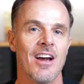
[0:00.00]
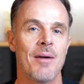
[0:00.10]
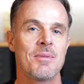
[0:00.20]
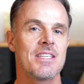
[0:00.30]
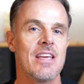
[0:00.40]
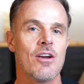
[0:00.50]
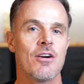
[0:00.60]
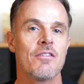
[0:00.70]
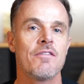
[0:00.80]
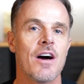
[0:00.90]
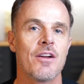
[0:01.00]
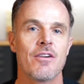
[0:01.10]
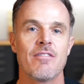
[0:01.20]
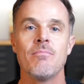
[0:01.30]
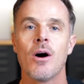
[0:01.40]
I'm the C E O and founder
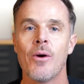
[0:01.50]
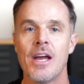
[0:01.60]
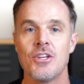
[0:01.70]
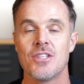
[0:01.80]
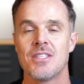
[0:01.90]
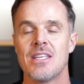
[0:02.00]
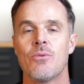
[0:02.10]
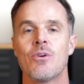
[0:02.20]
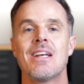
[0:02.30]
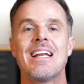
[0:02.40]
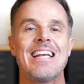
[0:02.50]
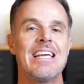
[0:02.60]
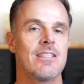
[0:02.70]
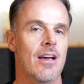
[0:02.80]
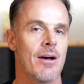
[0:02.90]
of mo dot agency. We're an
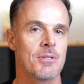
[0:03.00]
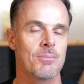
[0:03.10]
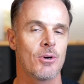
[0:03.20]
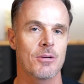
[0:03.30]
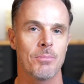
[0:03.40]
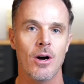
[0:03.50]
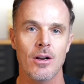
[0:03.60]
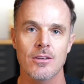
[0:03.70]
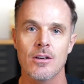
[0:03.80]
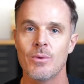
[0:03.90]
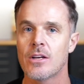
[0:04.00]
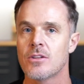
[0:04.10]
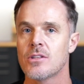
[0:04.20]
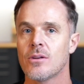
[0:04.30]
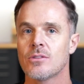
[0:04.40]
elite HubSpot partner. We
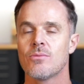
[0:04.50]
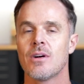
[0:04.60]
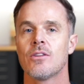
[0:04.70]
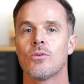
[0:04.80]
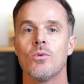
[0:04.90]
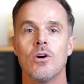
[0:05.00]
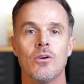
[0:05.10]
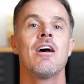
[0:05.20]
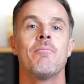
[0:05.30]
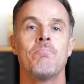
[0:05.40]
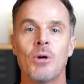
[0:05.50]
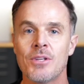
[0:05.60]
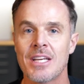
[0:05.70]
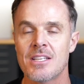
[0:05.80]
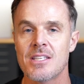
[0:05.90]
consult around the world,
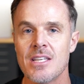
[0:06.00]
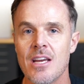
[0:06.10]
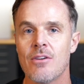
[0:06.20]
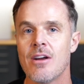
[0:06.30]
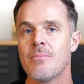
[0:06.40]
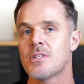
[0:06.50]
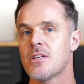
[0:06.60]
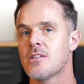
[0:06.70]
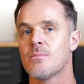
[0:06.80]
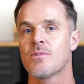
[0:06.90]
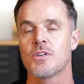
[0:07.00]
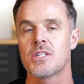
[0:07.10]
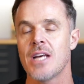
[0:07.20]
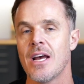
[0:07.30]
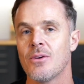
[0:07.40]
building C R M systems for
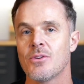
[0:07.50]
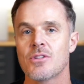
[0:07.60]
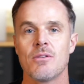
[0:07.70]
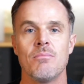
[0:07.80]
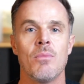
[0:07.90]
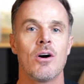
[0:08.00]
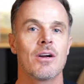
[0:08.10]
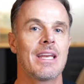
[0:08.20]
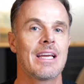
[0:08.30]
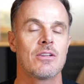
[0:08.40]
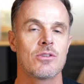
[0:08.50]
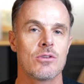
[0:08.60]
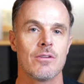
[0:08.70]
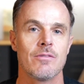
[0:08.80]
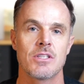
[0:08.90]
sales, marketing, and
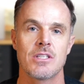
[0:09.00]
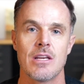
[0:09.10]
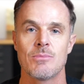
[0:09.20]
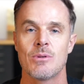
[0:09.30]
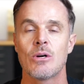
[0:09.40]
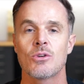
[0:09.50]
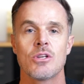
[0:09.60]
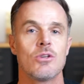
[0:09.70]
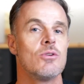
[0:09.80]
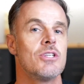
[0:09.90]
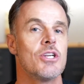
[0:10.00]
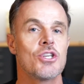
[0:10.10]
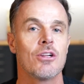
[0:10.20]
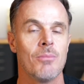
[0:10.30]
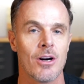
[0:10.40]
service teams. We also do
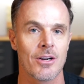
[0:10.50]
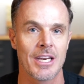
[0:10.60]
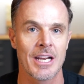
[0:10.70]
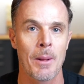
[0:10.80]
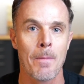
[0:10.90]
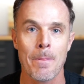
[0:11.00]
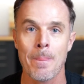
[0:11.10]
digital marketing